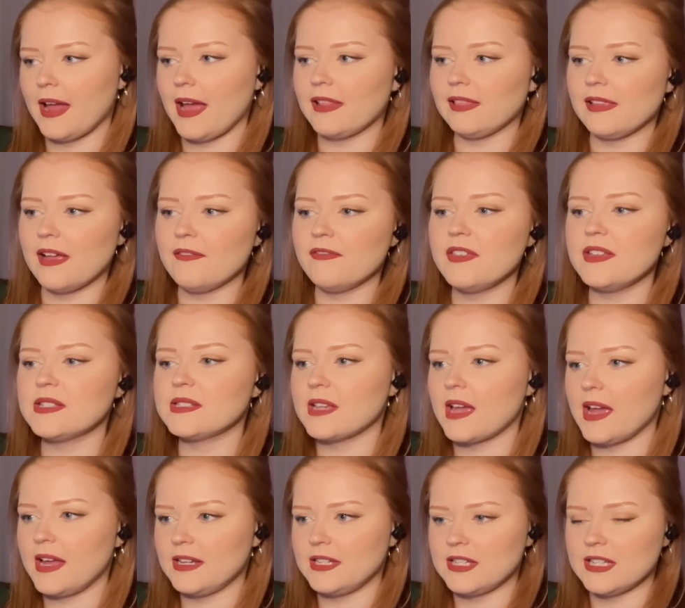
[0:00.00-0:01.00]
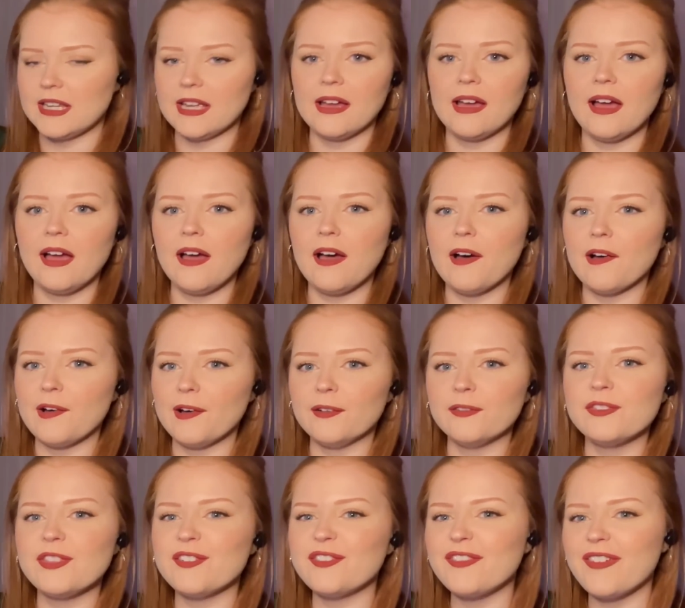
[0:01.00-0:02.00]
I love this idea
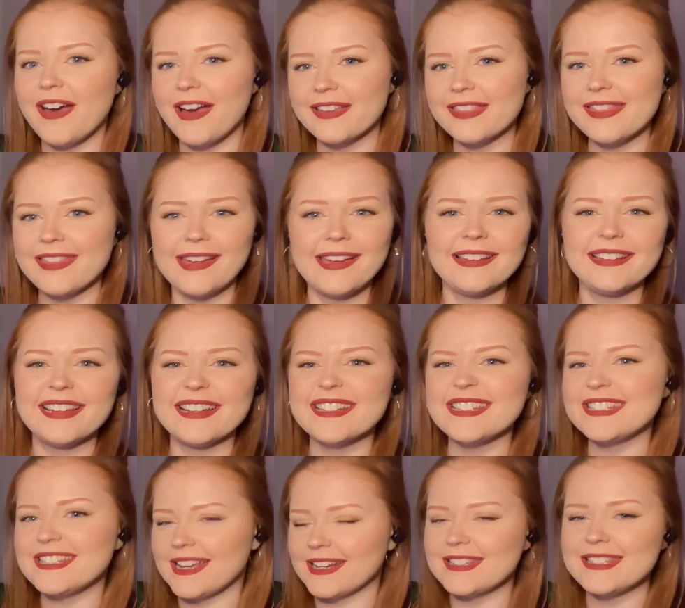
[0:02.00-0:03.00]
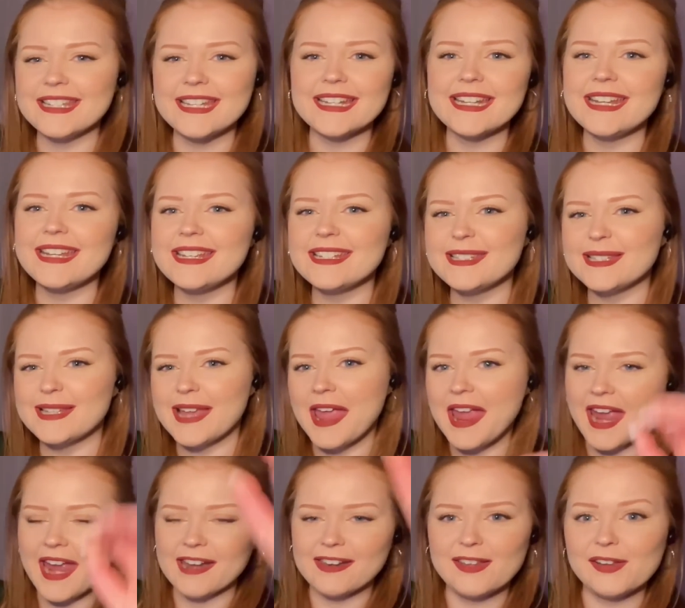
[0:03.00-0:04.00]
of the fact that like sexiness
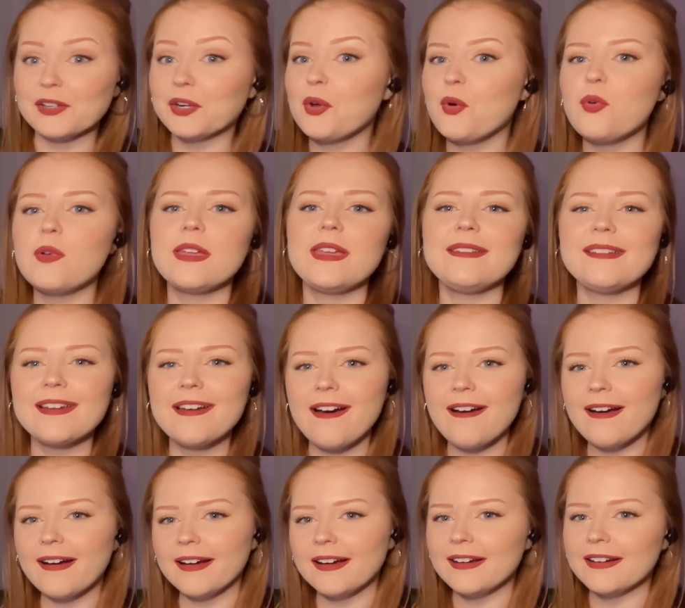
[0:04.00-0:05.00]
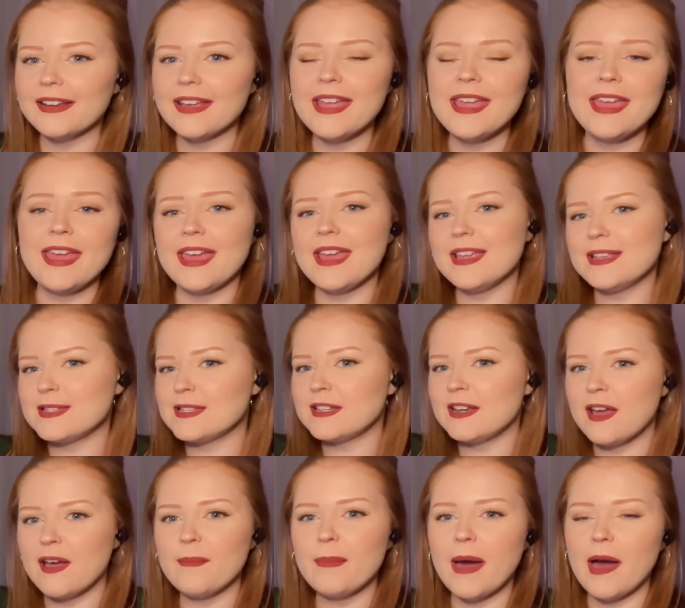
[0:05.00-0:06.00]
and your queen card isn't
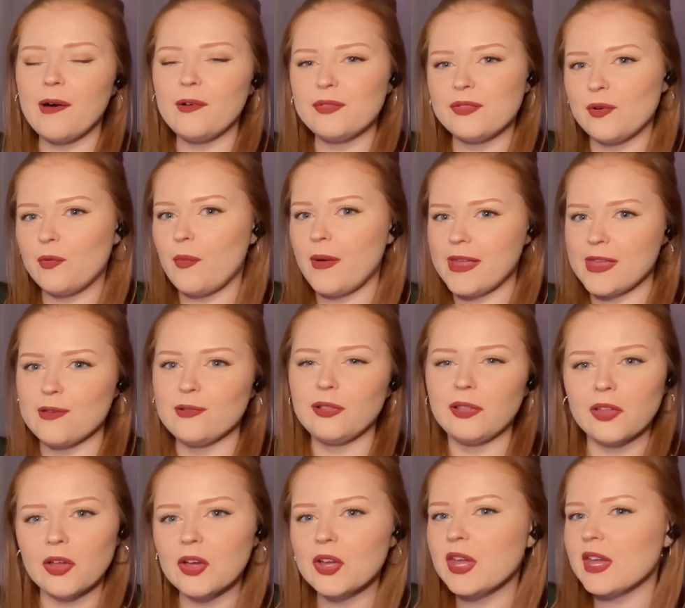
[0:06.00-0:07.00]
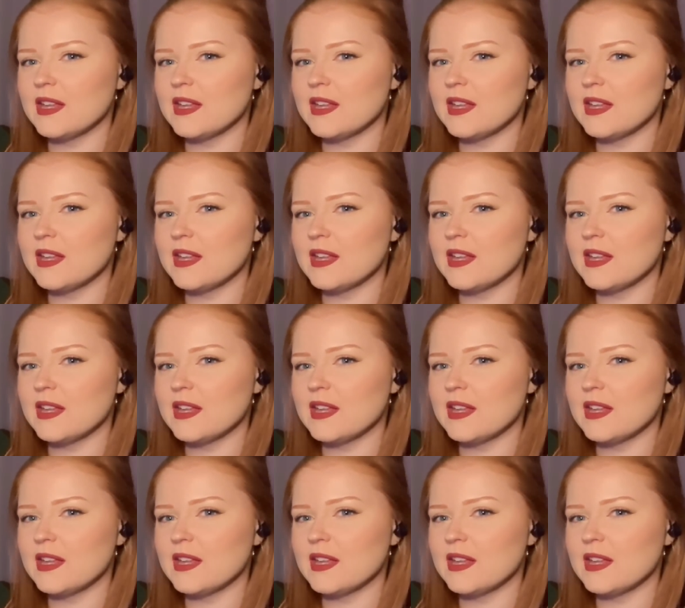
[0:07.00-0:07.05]
about the way you look,